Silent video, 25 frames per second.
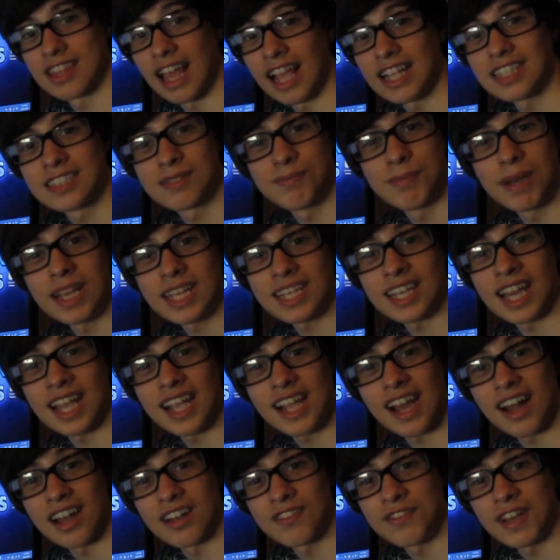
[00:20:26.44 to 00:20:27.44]
Thanks, mate.
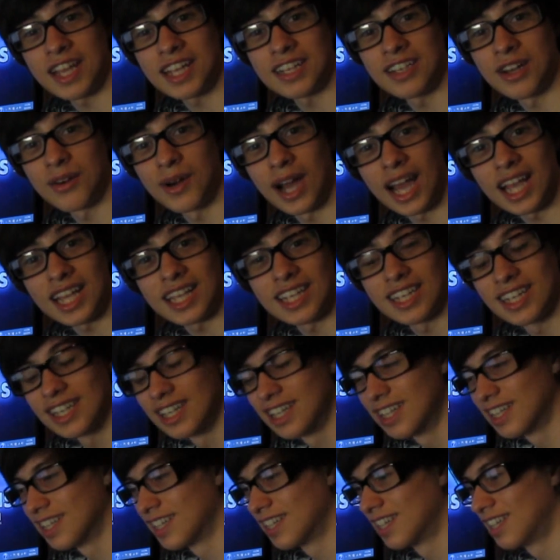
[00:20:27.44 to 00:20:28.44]
8 out of 8, no hate.
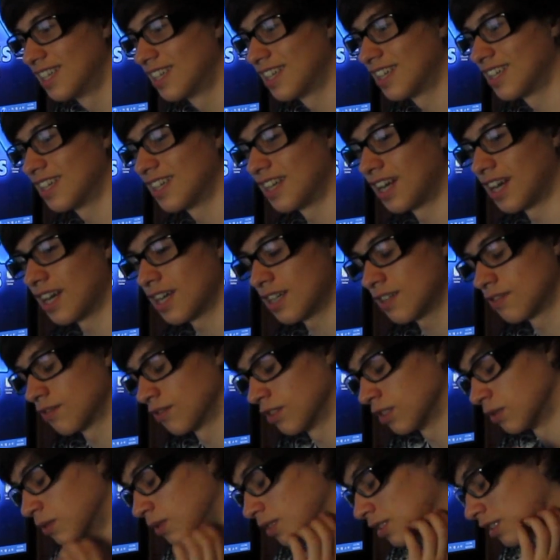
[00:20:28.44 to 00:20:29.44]
I
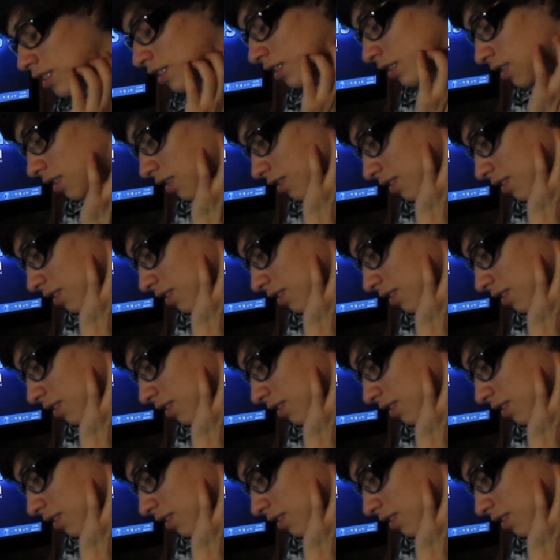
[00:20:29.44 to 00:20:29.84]
ruined it.